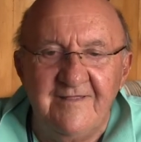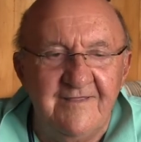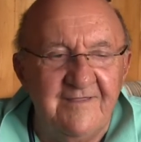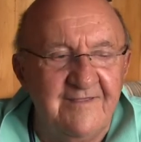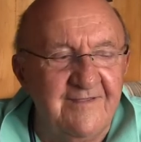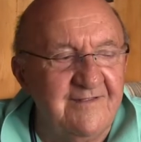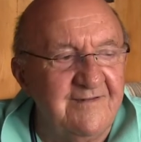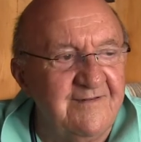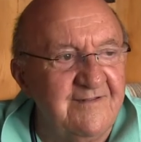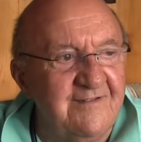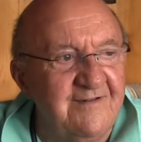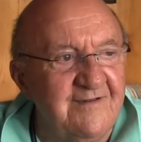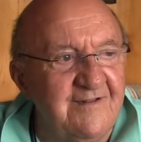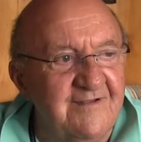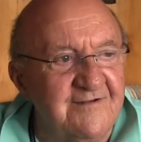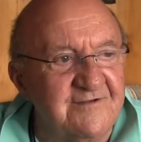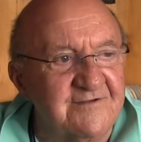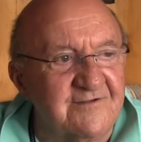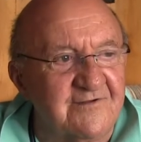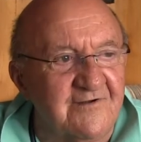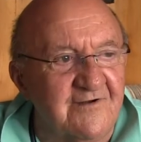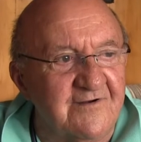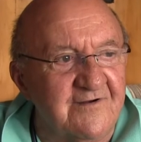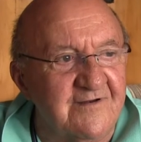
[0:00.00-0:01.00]
And then I
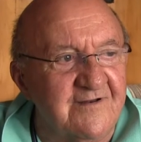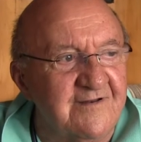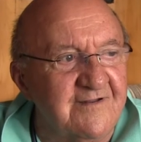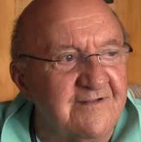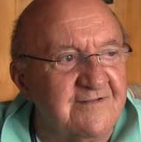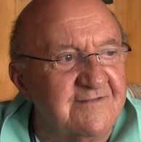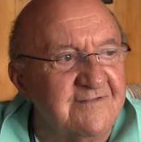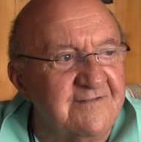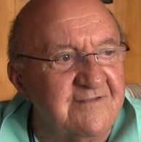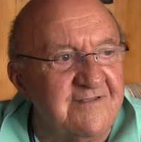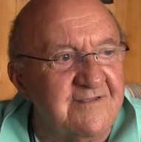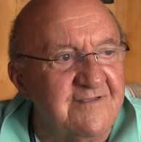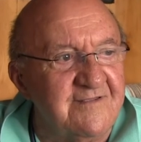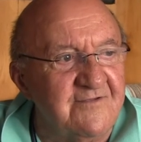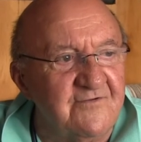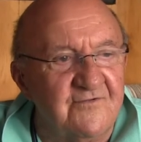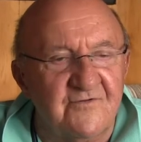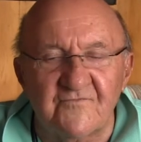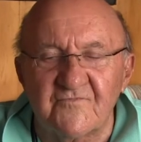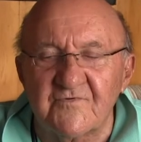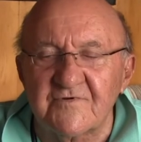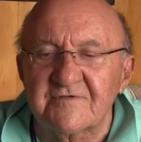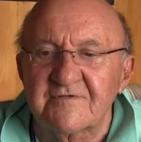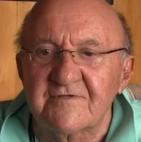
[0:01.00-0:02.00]
started at the
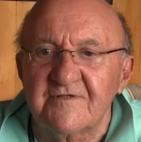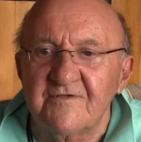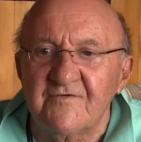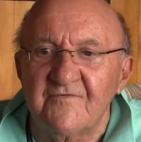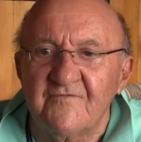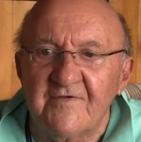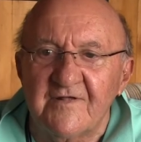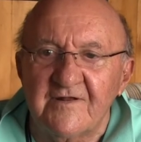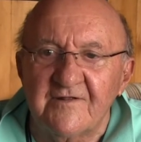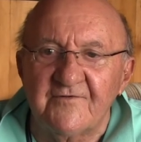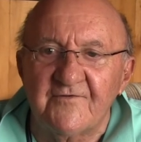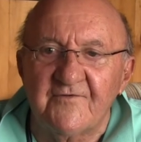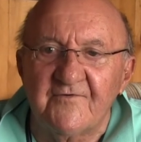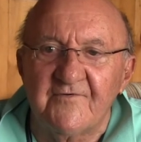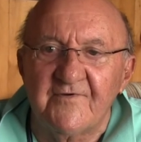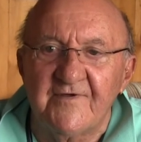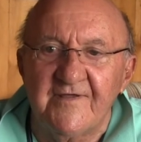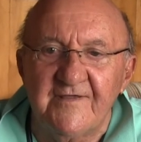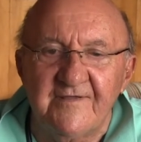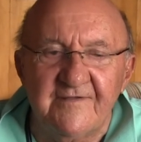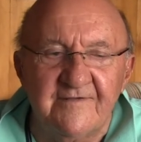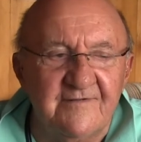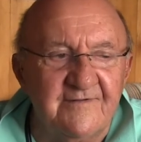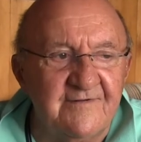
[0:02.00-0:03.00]
University of
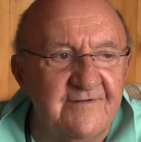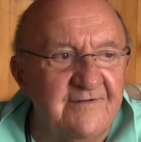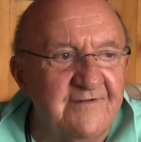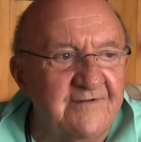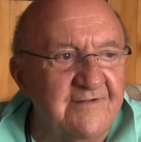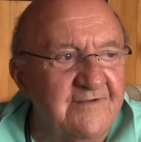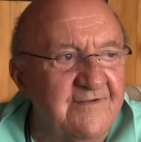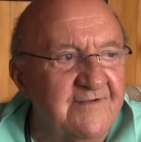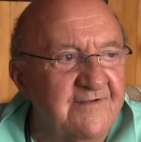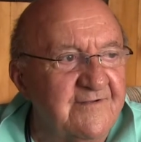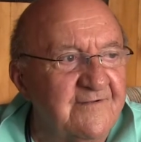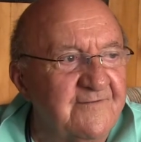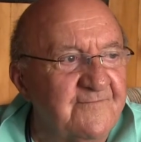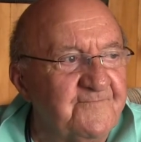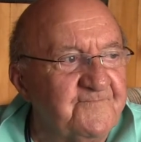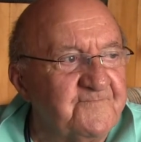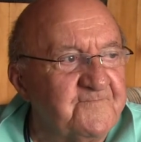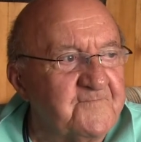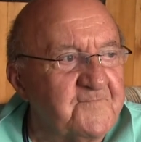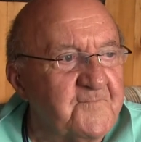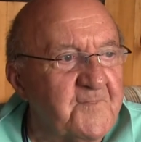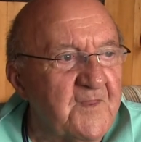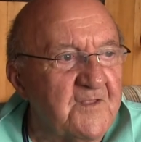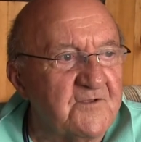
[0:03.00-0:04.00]
Illinois in uh,
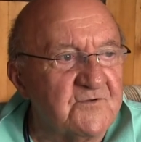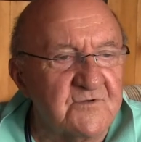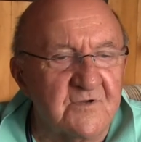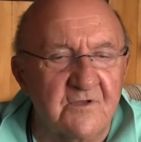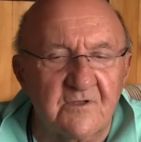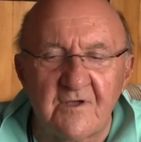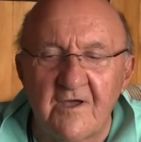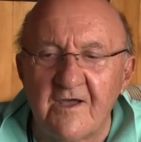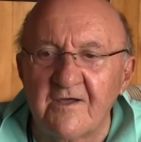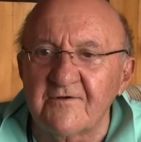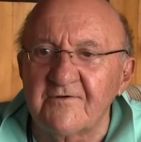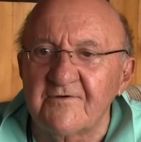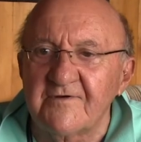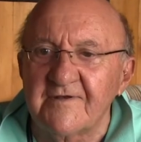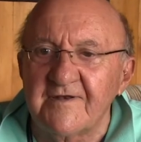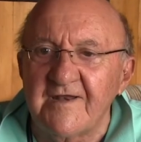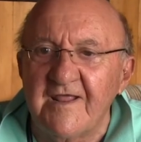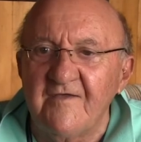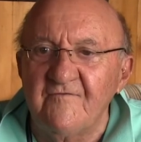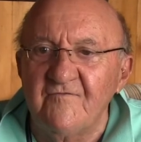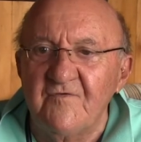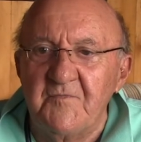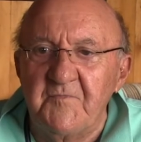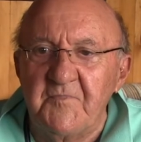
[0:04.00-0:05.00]
Chicago at
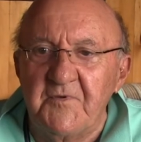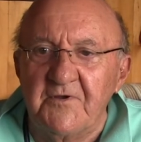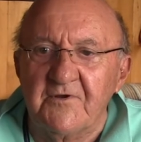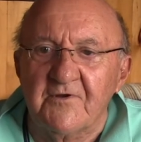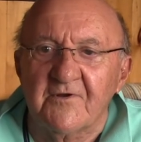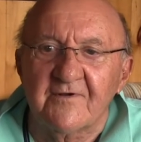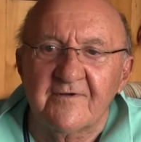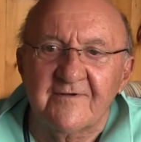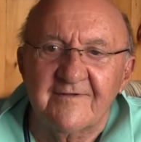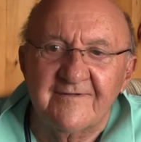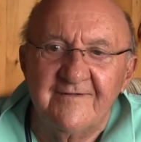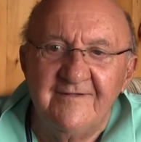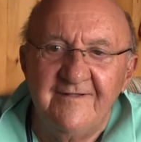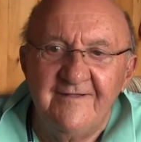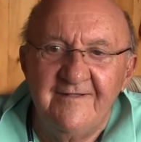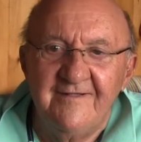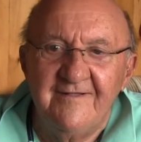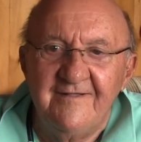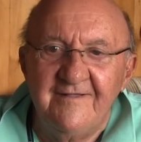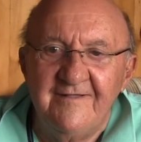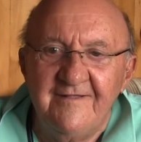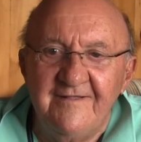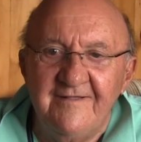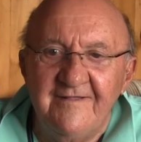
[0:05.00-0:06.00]
Navy Pier.
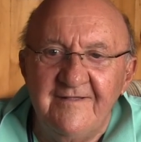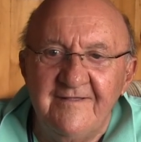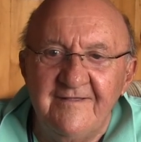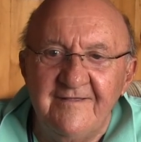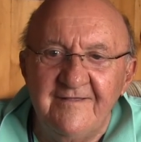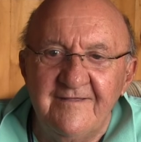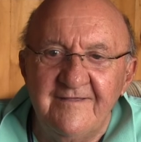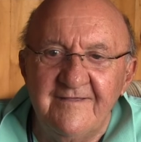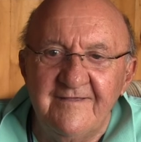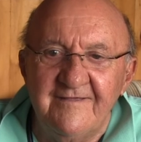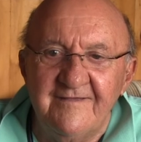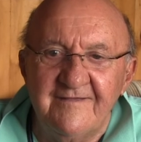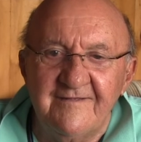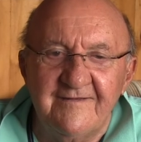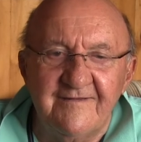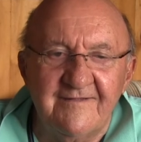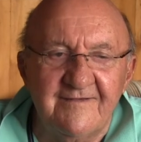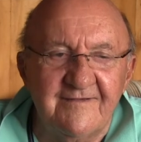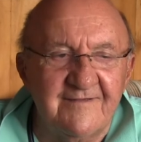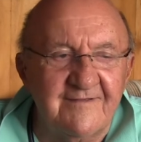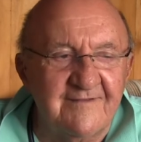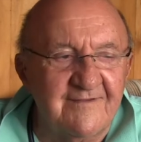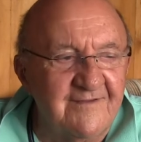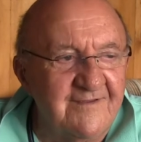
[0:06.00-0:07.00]
And uh,
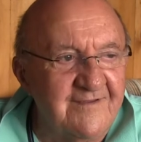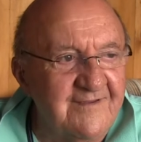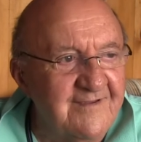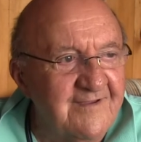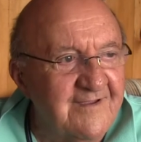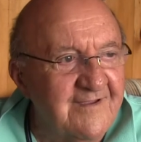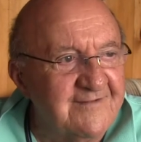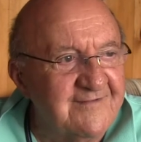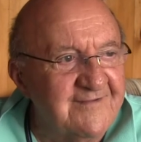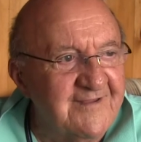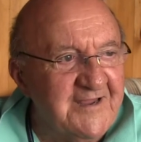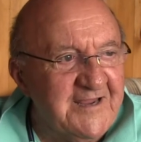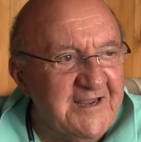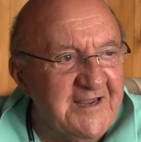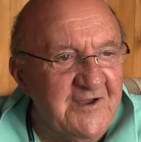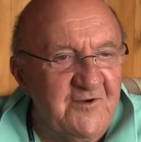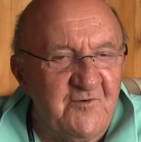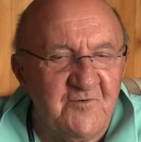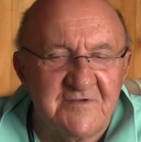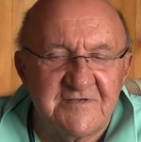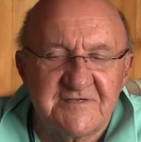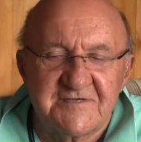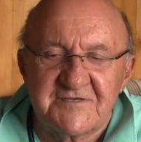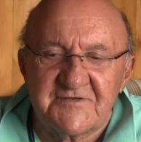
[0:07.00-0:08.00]
i tell you, it
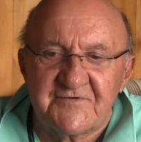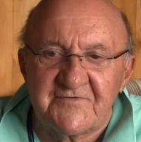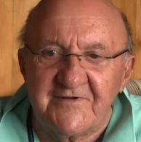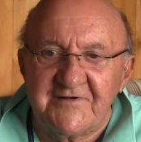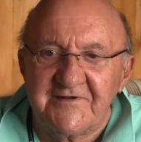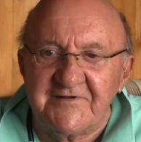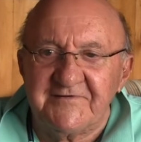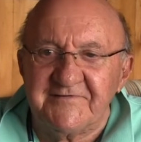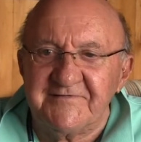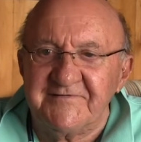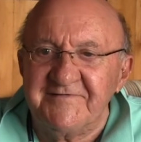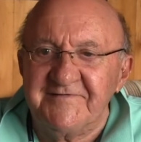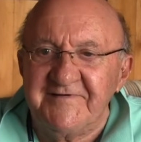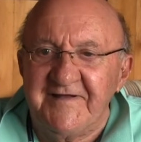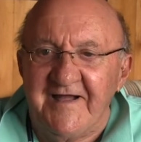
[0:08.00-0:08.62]
was a struggle.